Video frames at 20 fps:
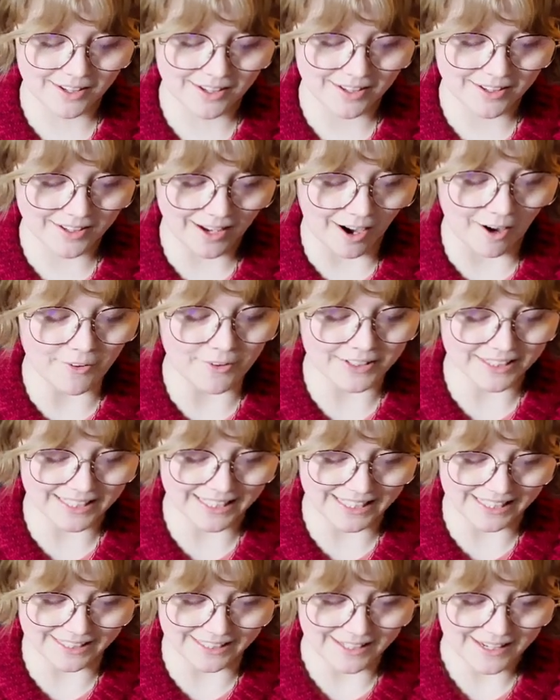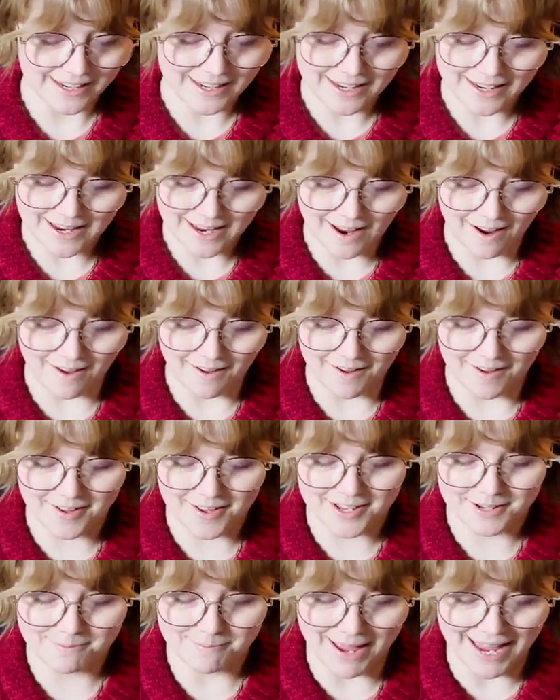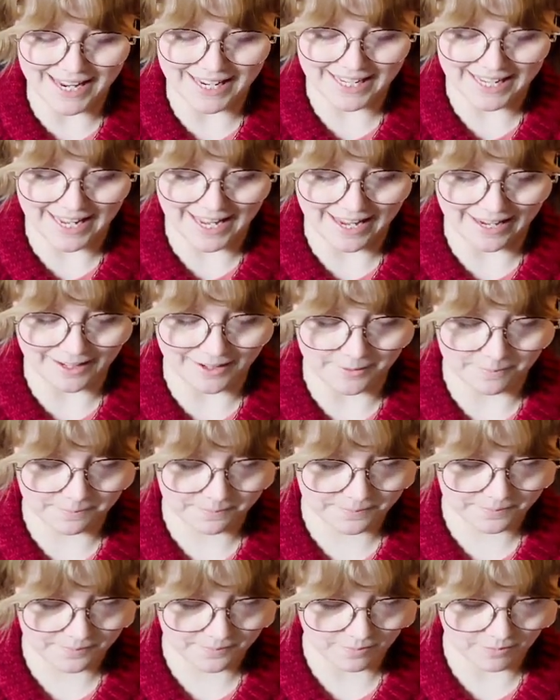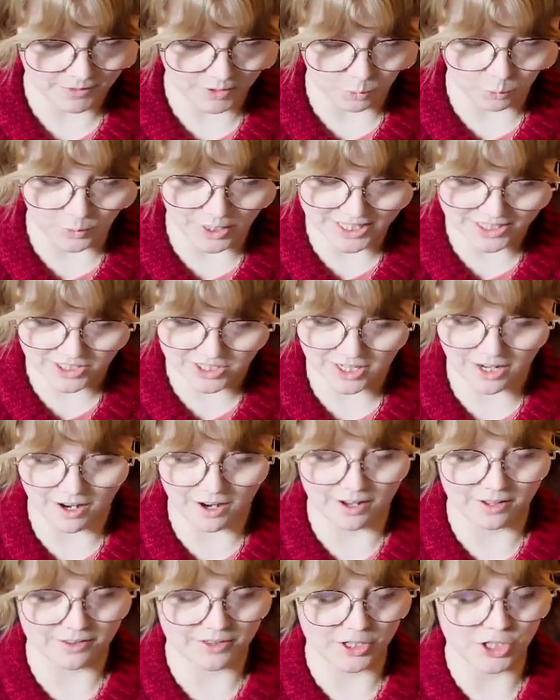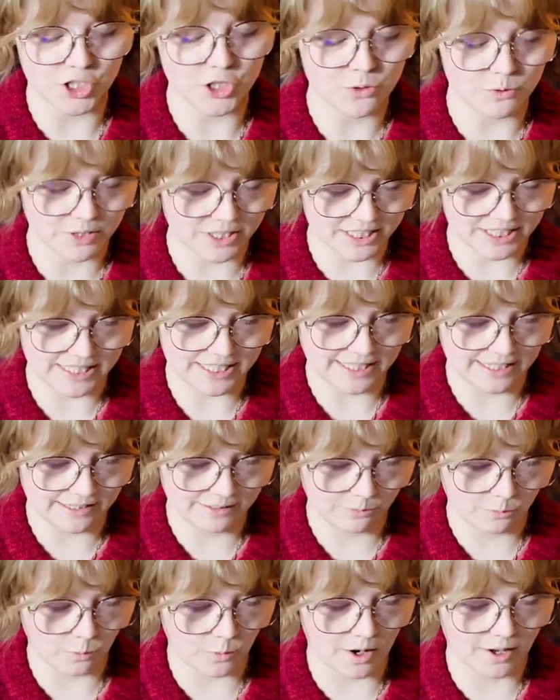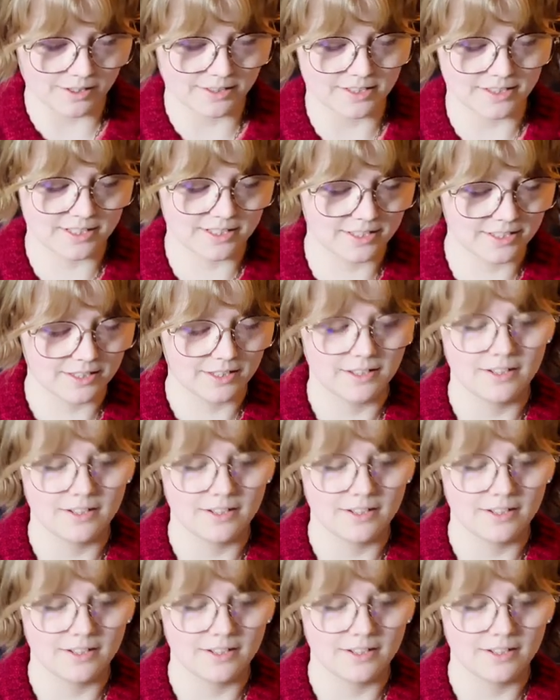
currently making, which are the Unity ones